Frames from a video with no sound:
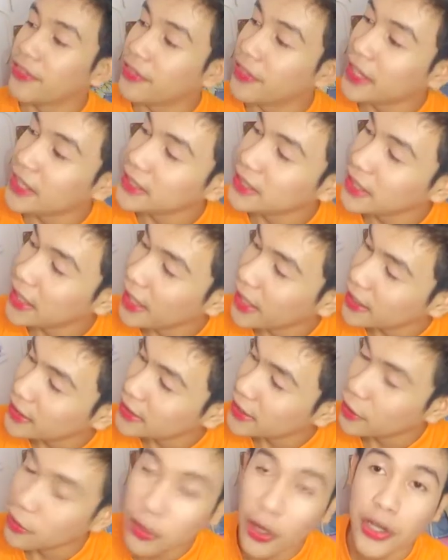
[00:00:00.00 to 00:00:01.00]
this
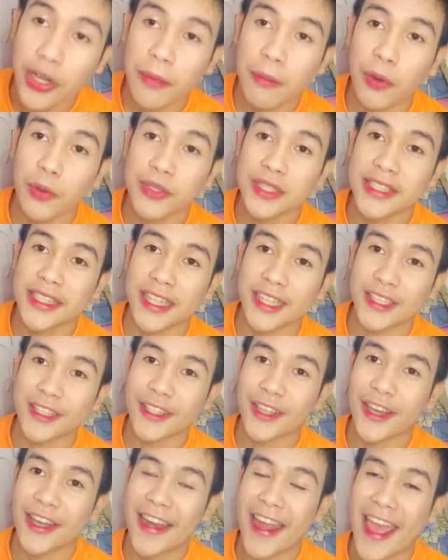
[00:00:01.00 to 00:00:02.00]
is Geronimo
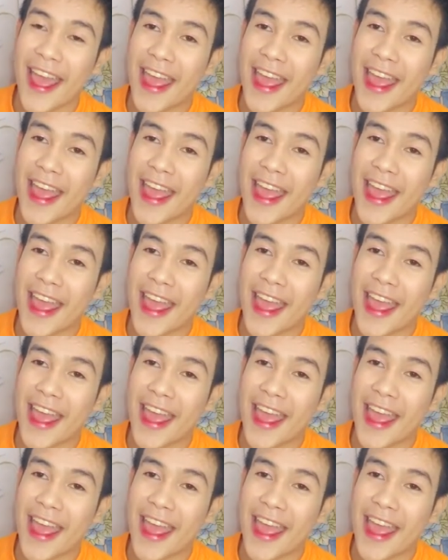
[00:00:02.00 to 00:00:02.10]
Stilton,